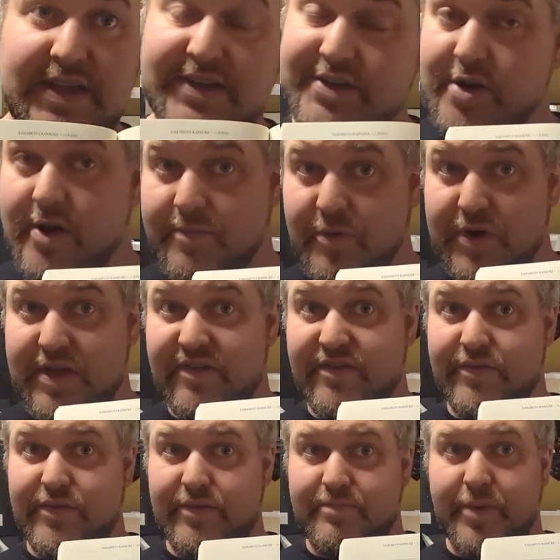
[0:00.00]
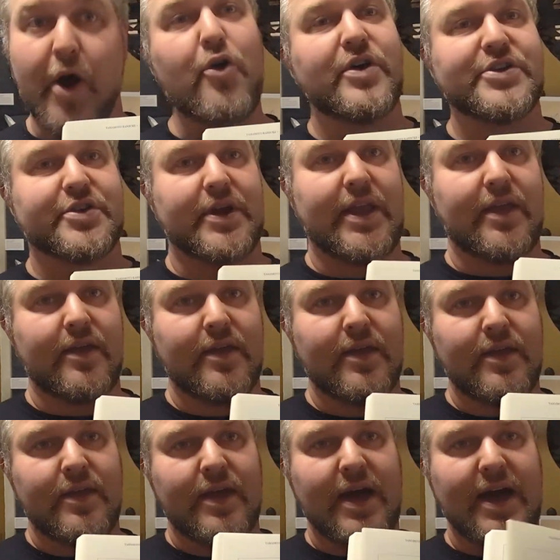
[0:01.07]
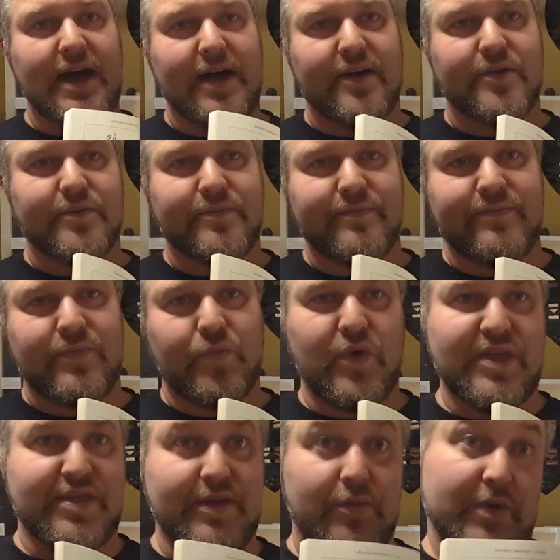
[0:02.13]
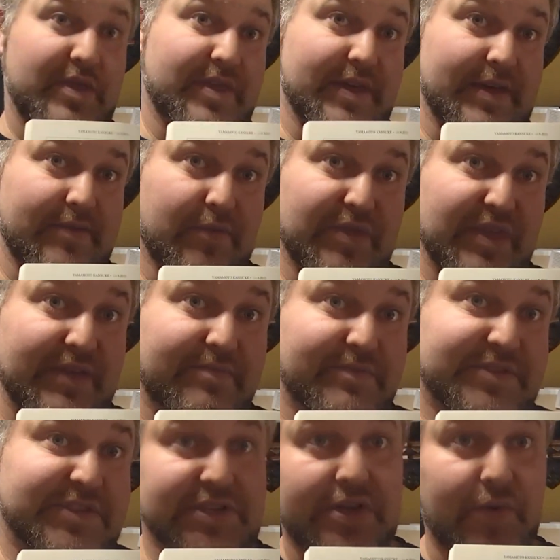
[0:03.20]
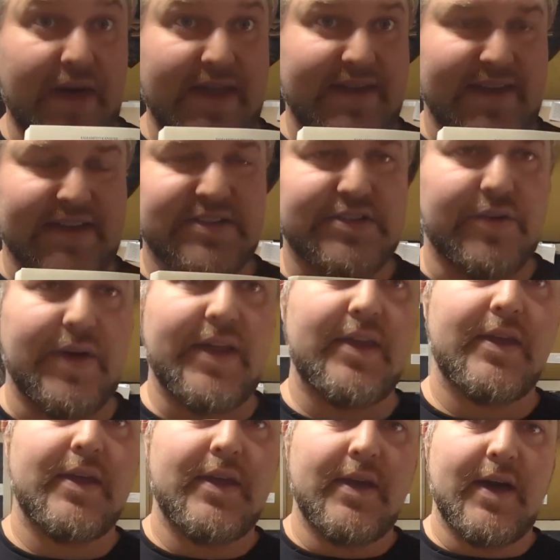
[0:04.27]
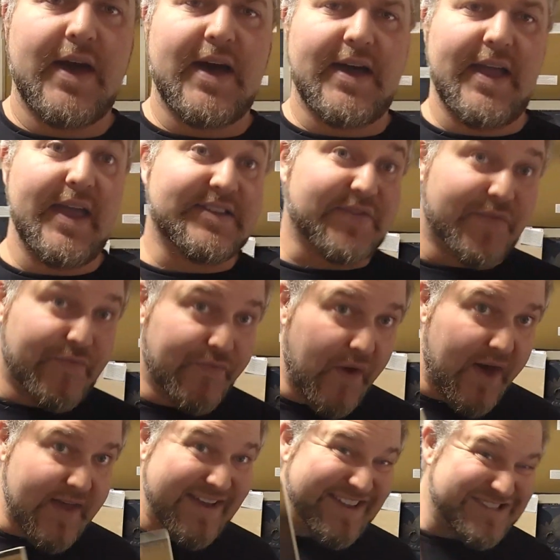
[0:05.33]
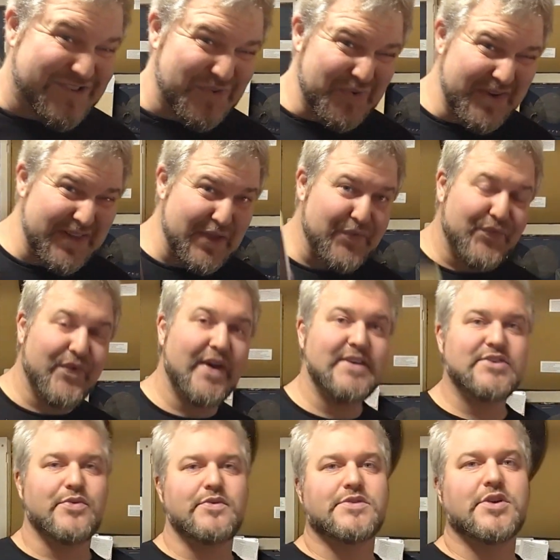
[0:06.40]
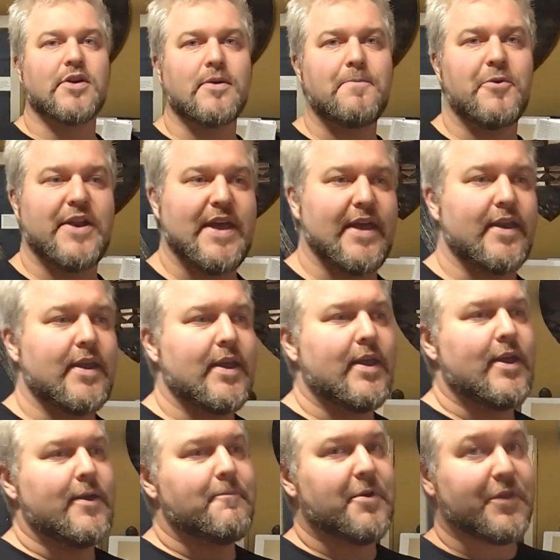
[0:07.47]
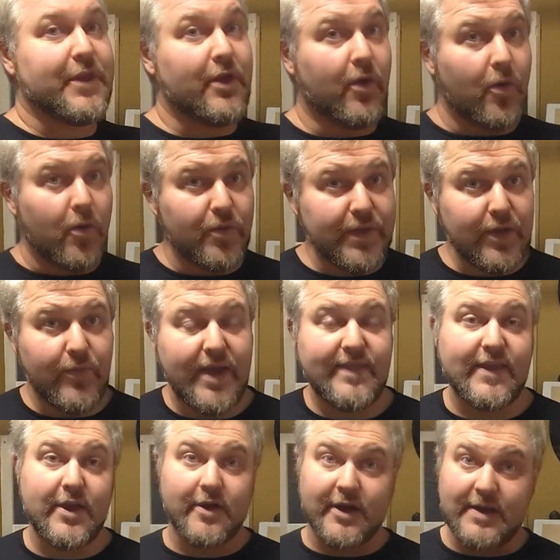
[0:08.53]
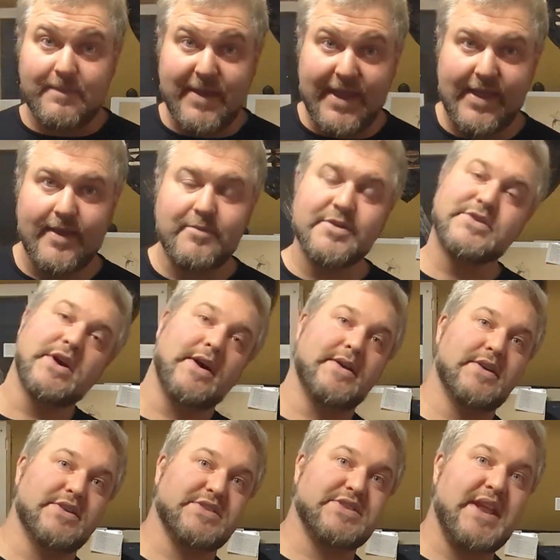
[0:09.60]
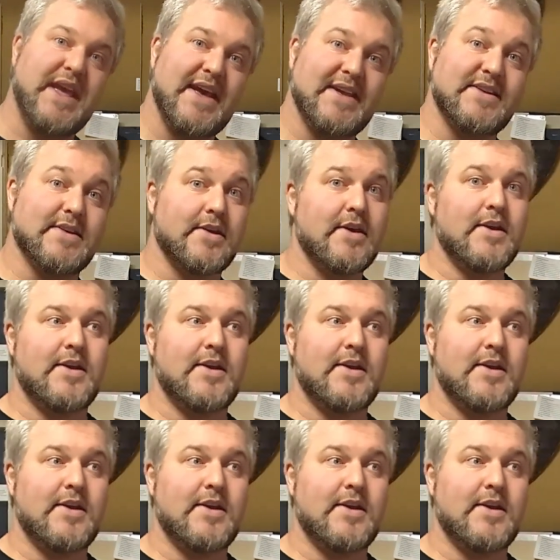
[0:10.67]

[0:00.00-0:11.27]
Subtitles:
interpretive poetry with a silhouette next to it. It's fun. It's really fun to interpret it. But the only way that you're going to be able to understand